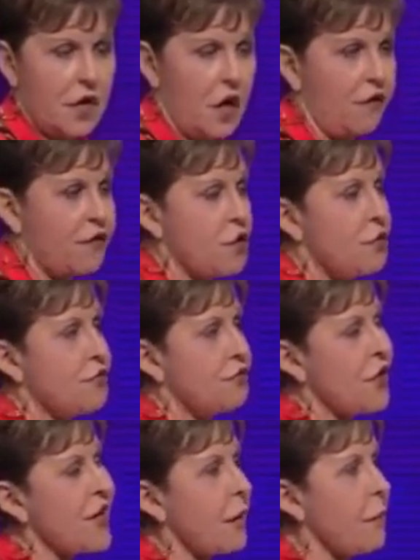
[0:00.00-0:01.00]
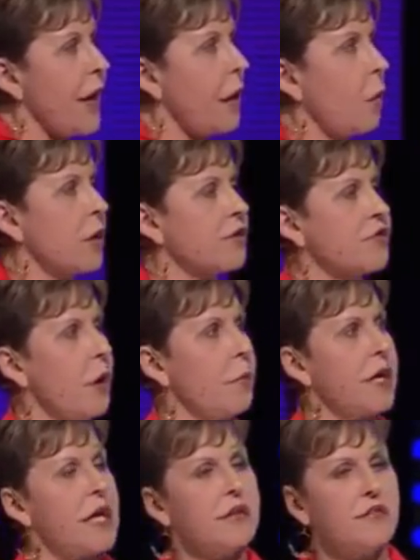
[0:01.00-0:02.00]
If you think about what
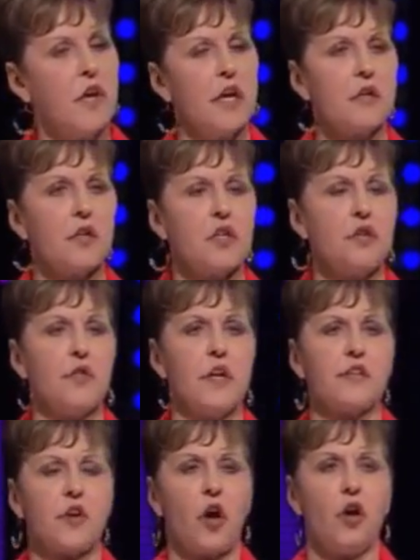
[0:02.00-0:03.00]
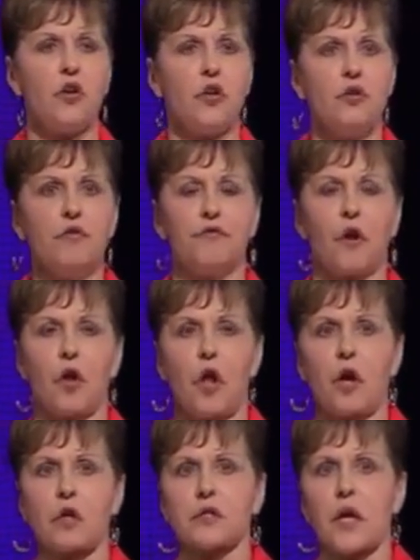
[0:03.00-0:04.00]
somebody has done to you that has hurt you for a
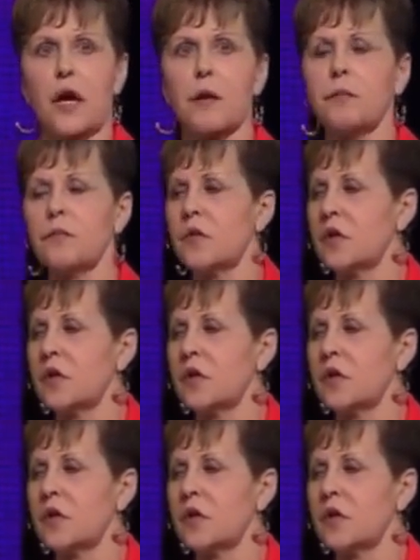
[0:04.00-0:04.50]
long time,